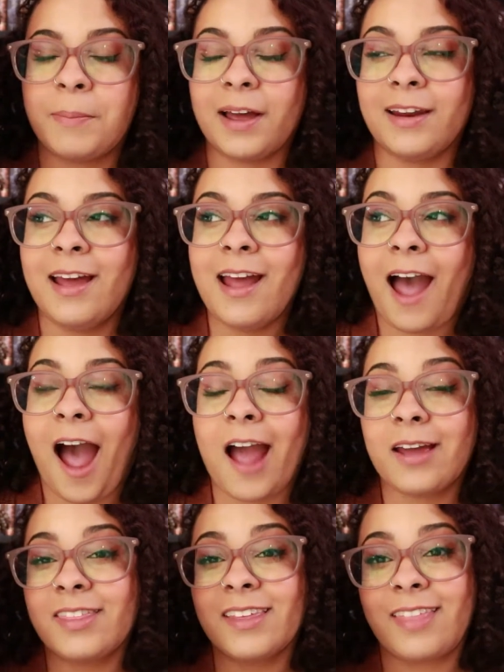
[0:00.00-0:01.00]
But
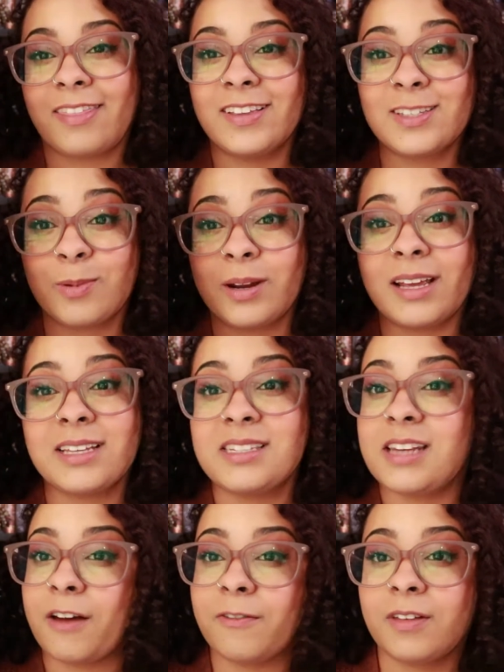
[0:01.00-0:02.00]
I think that this one is
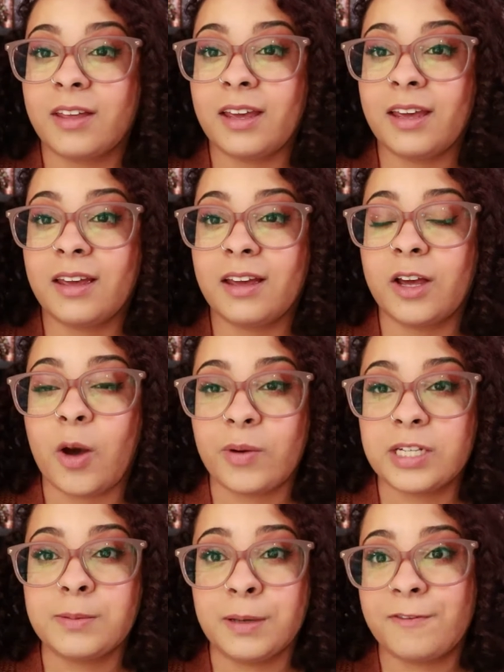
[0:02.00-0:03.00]
definitely
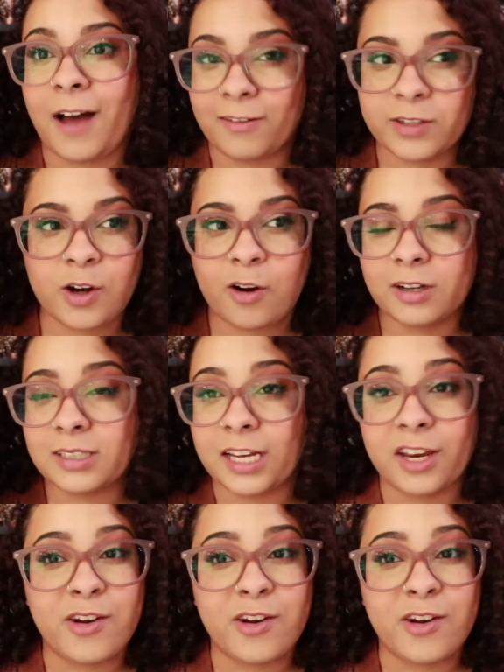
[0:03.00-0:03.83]
going to be five stars, like